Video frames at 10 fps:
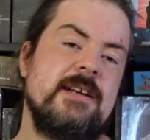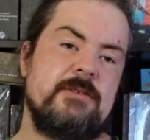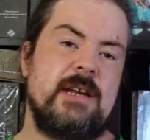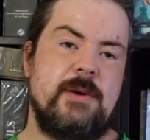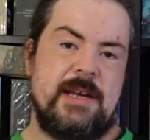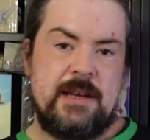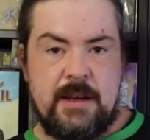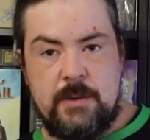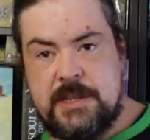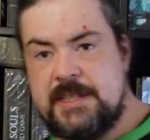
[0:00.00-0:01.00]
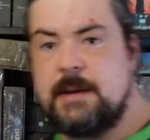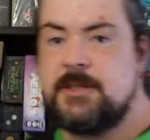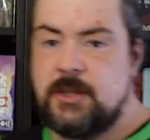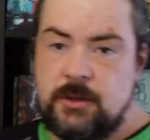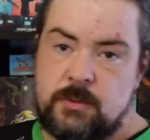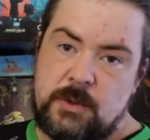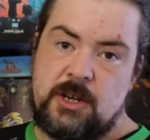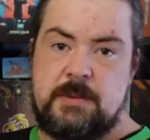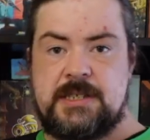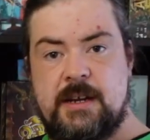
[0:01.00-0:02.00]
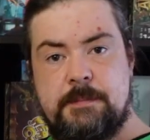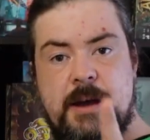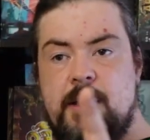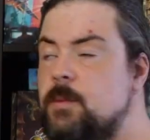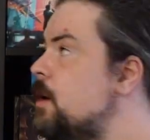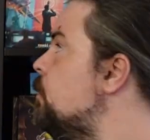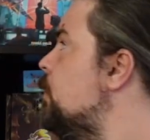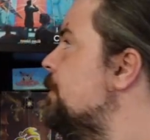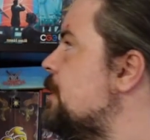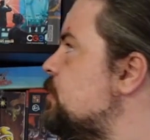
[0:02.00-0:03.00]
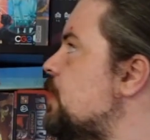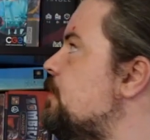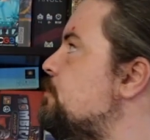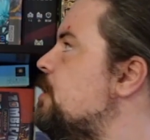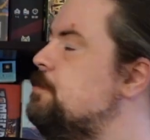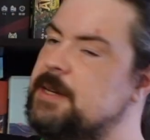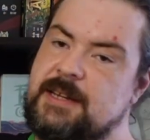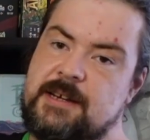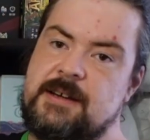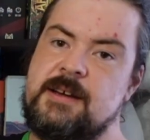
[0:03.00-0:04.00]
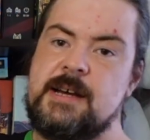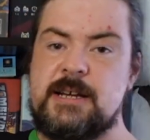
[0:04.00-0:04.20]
So anyway, with this episode we're going to be starting part 1 with this shelf right by here.